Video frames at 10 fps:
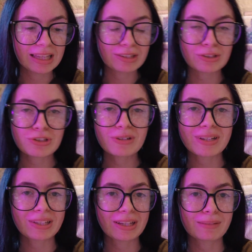Not sure when
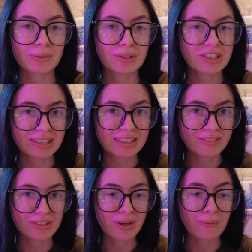you're going to be watching this
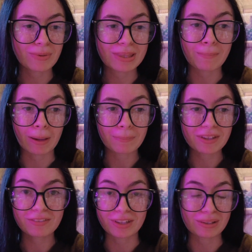video, but they might be
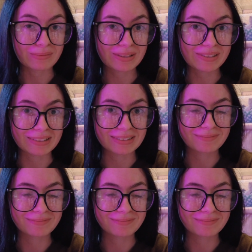available.